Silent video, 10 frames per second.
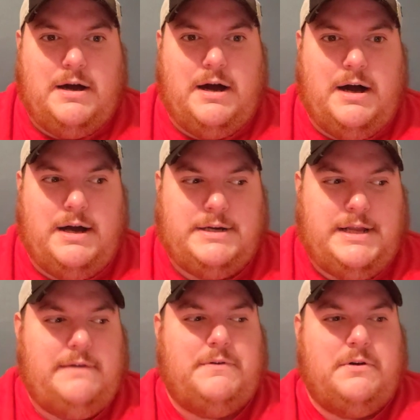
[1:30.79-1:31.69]

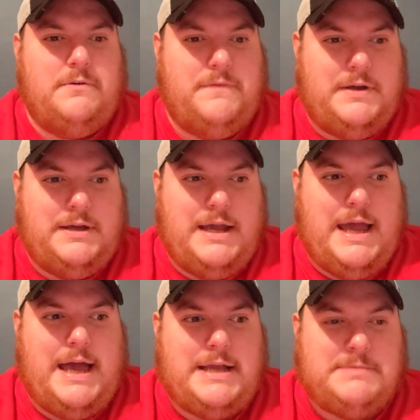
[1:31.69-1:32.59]
David Irving
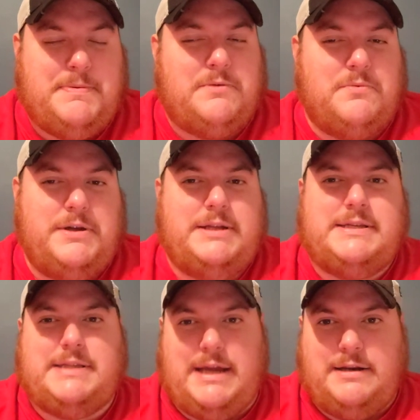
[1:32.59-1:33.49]
has been
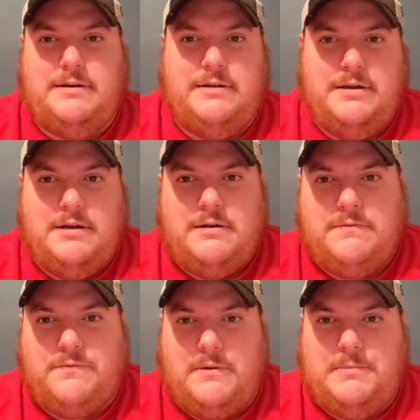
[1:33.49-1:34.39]
reinstated
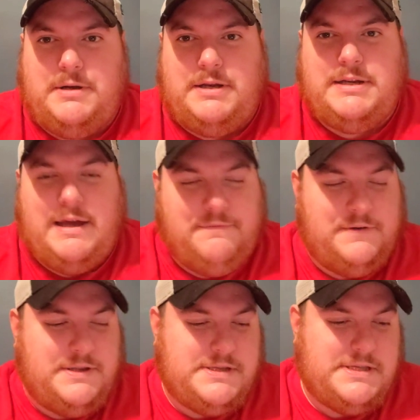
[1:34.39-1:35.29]
from an
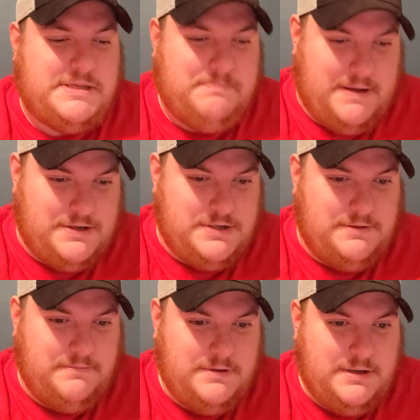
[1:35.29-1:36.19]
indefinite
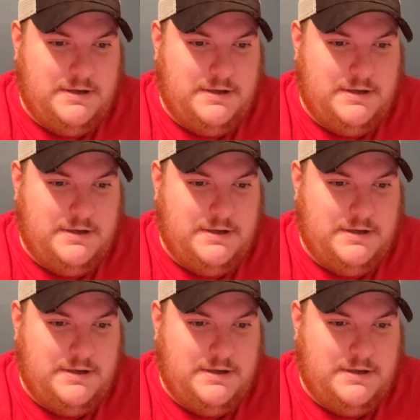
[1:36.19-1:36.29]
suspension.